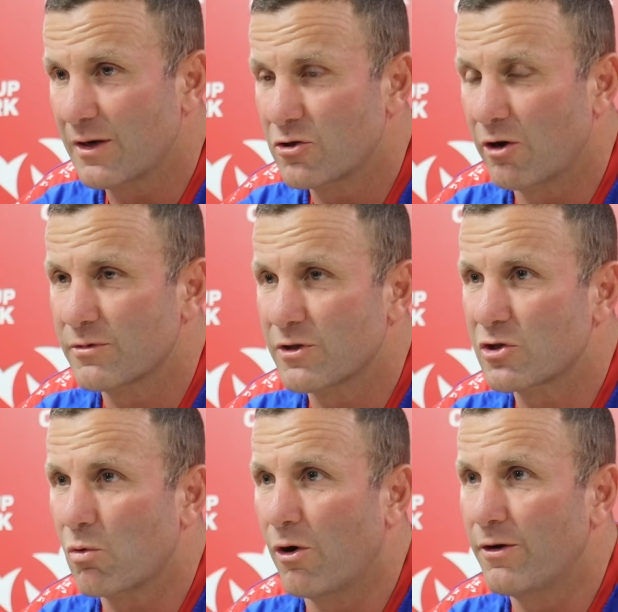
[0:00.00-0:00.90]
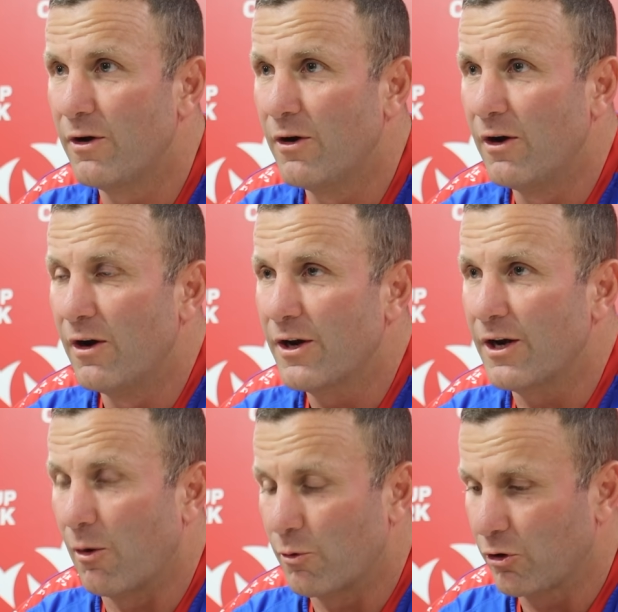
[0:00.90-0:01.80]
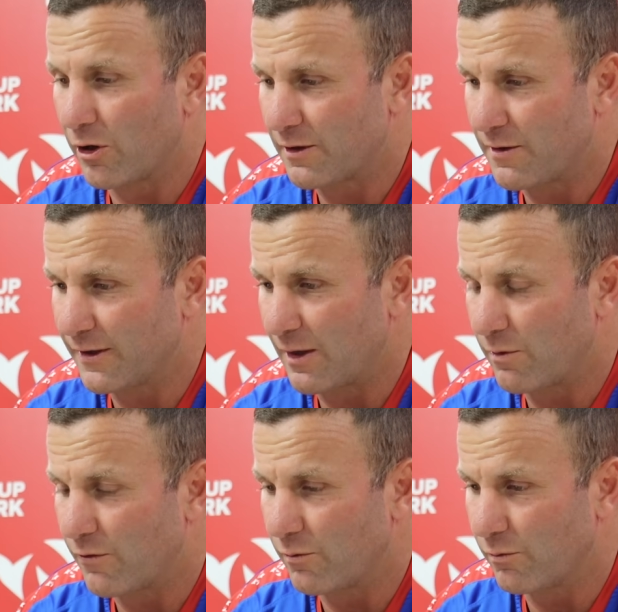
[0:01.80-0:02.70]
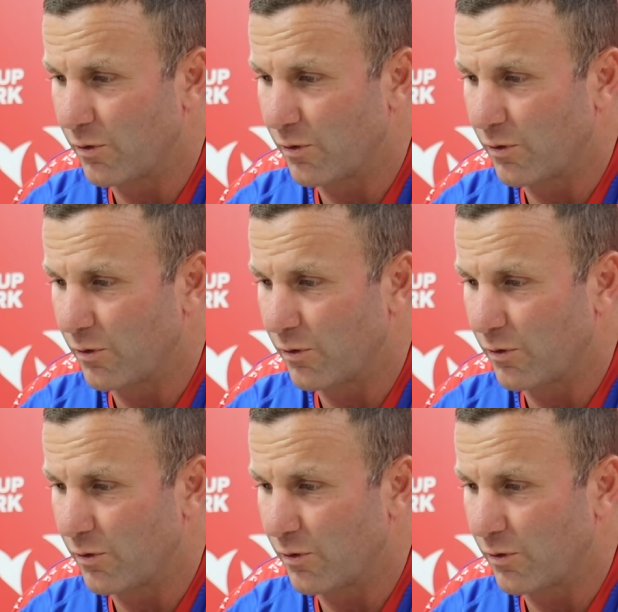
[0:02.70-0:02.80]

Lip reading: But in terms of the squad, I would like to think that we